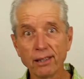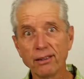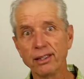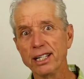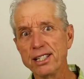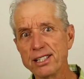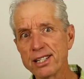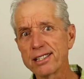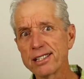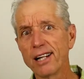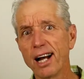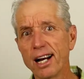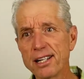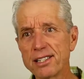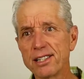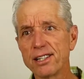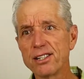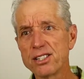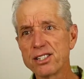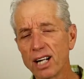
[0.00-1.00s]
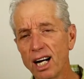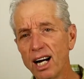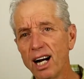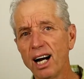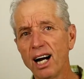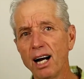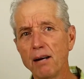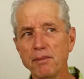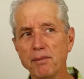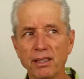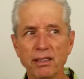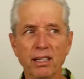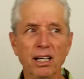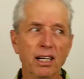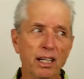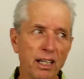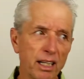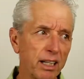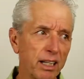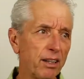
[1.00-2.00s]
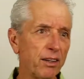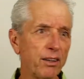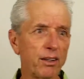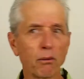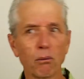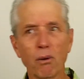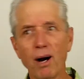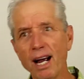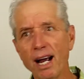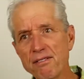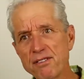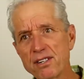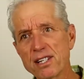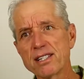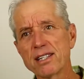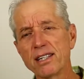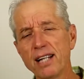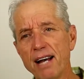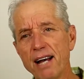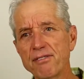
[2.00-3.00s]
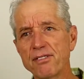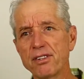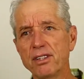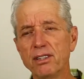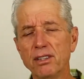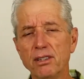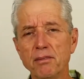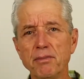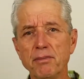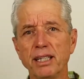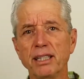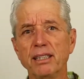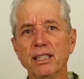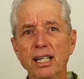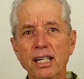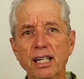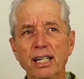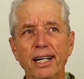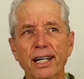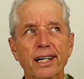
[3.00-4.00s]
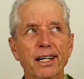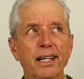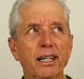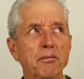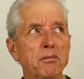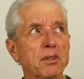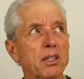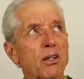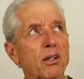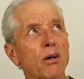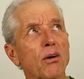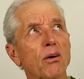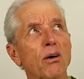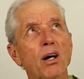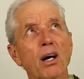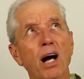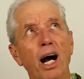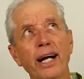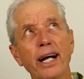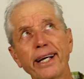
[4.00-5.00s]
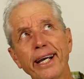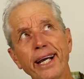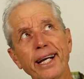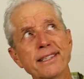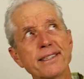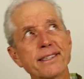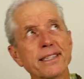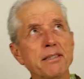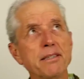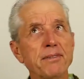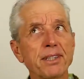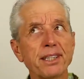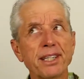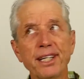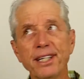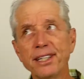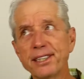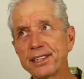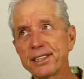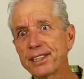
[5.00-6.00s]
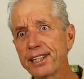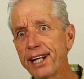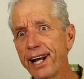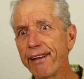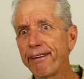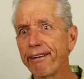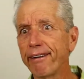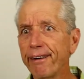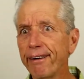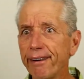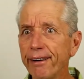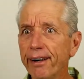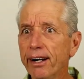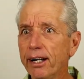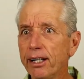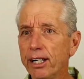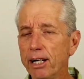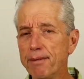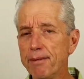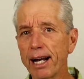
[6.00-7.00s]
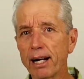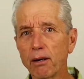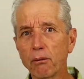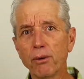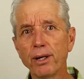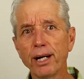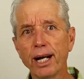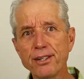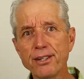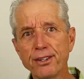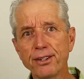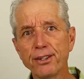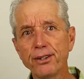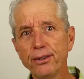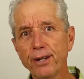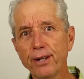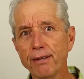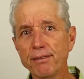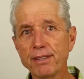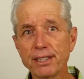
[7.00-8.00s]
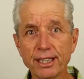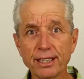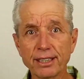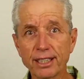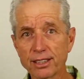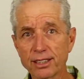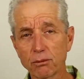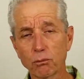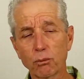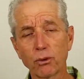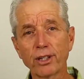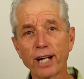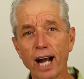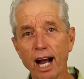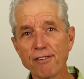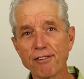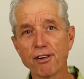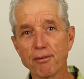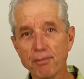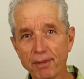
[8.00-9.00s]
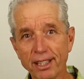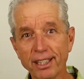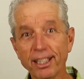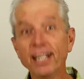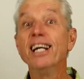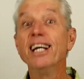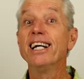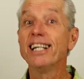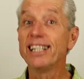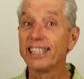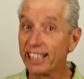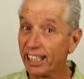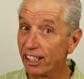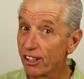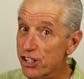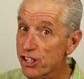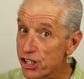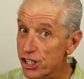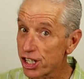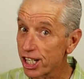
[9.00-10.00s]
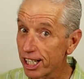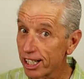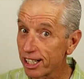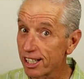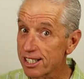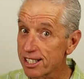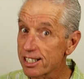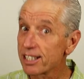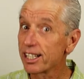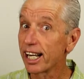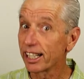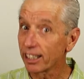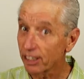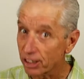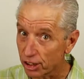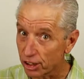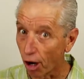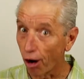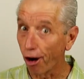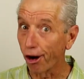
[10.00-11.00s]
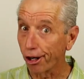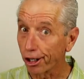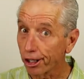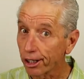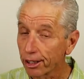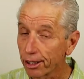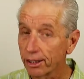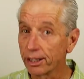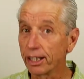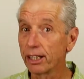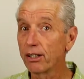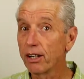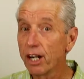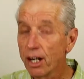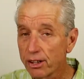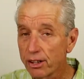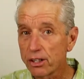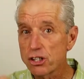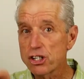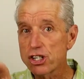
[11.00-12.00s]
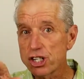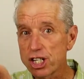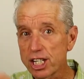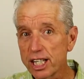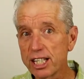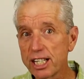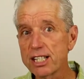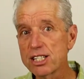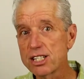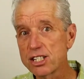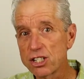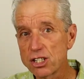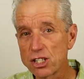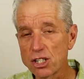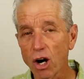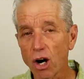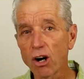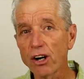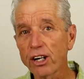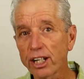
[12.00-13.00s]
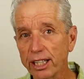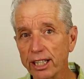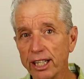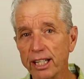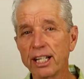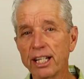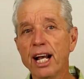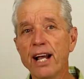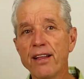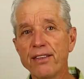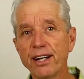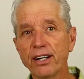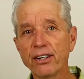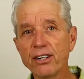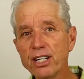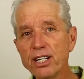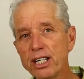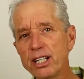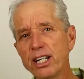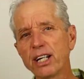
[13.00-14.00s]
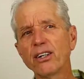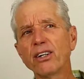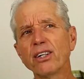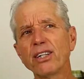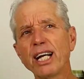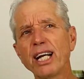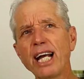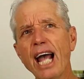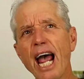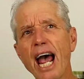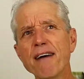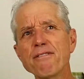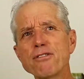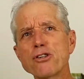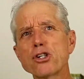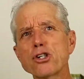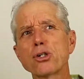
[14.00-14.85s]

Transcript: they just lost their job, and their wife just left them, and I can't seem to get it together. No matter what I do, everything doesn't work out for me. Their shin is like dark. Their shin is darkened. They have